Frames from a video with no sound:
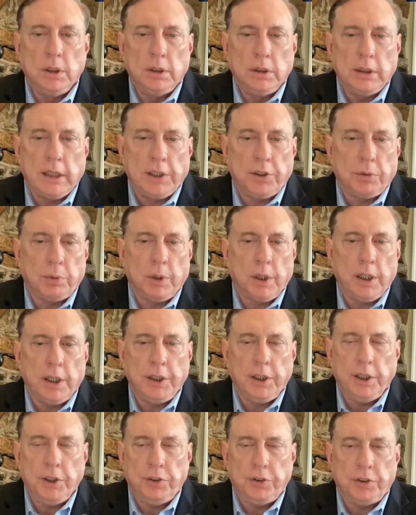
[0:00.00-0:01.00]
That's why
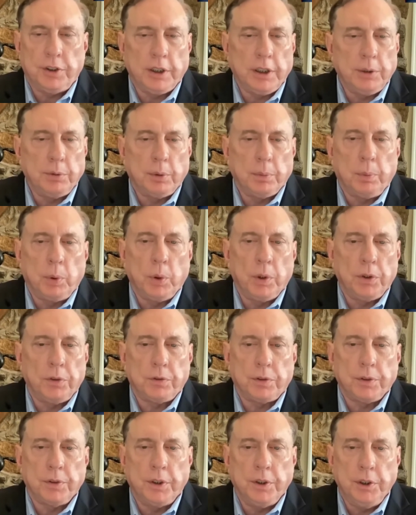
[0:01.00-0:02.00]
these silly
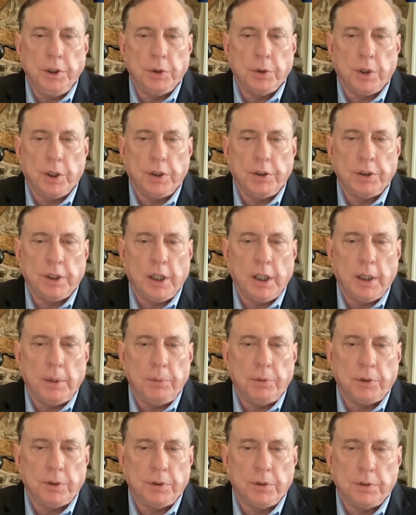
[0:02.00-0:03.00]
reports from the New York
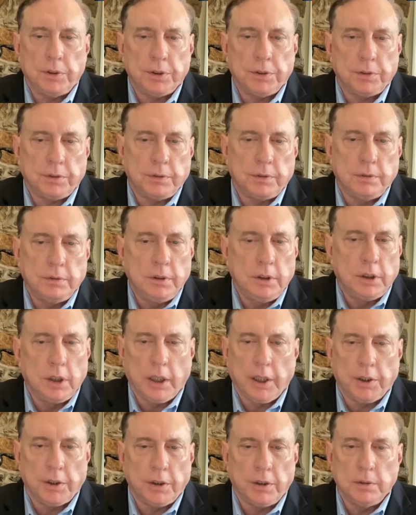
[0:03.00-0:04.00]
Times are just
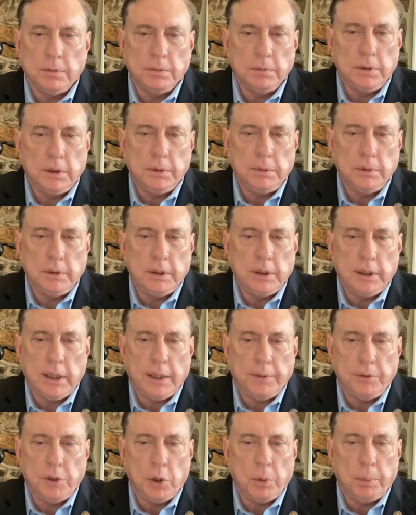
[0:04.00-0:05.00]
glitter that
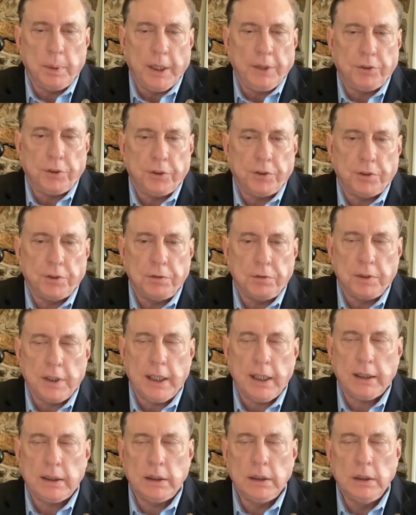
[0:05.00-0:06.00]
have no basis in
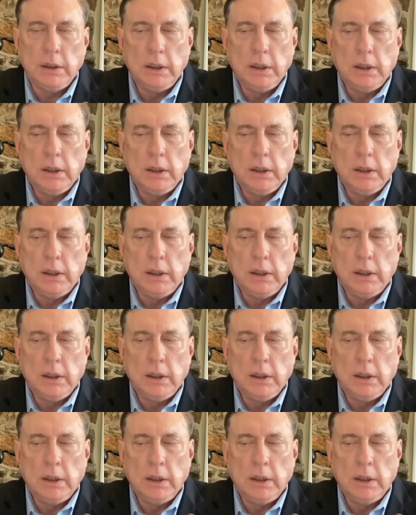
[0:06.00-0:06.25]
fact.